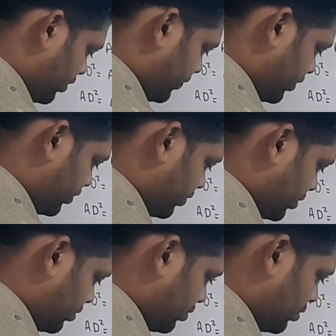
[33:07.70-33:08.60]
for this one.
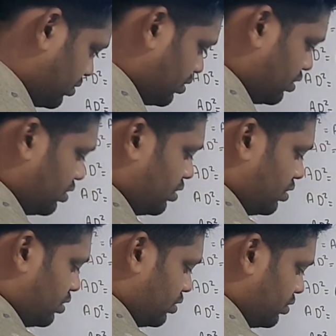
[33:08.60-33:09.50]

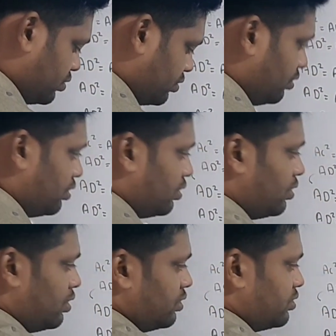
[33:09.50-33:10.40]
So
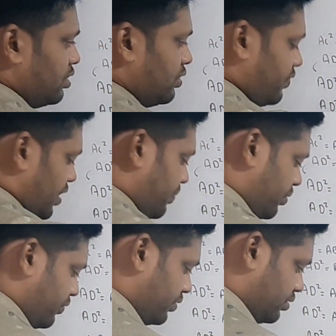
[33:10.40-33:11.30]
see, we have
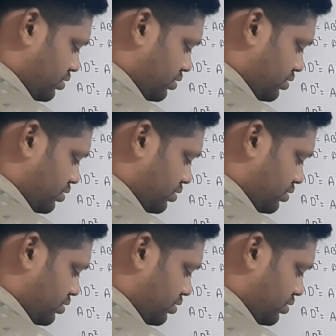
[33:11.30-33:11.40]
proved.